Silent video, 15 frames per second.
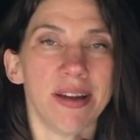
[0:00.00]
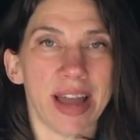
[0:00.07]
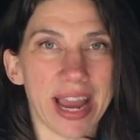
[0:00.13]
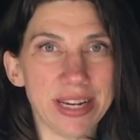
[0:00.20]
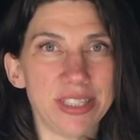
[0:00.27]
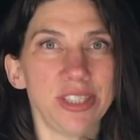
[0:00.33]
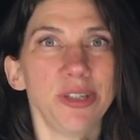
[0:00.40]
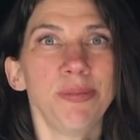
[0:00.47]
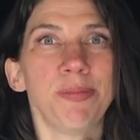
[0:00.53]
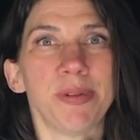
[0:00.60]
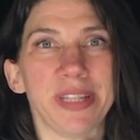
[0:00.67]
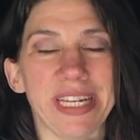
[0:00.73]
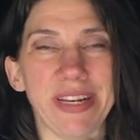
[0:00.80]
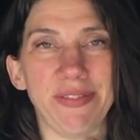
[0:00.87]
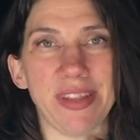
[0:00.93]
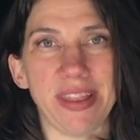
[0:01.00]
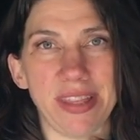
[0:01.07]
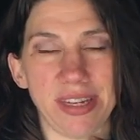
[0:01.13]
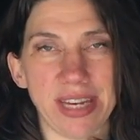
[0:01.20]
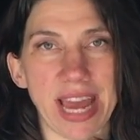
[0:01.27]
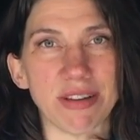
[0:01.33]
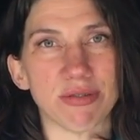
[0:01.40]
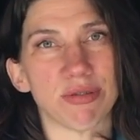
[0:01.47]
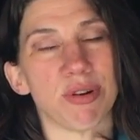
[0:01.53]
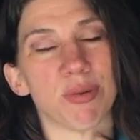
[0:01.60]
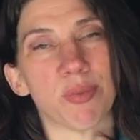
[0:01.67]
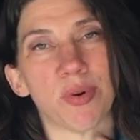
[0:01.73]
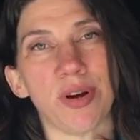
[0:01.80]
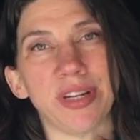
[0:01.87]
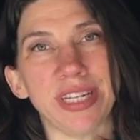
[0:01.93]
I do believe that the natural
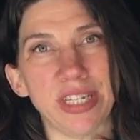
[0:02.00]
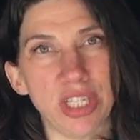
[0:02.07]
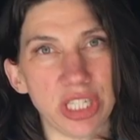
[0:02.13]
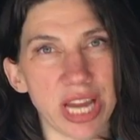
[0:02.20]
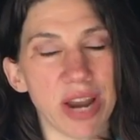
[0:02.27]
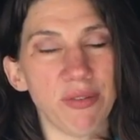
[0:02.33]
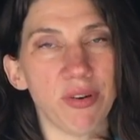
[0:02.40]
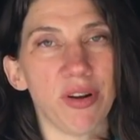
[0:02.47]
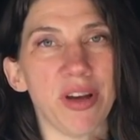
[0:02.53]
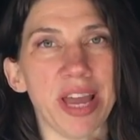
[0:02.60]
world in general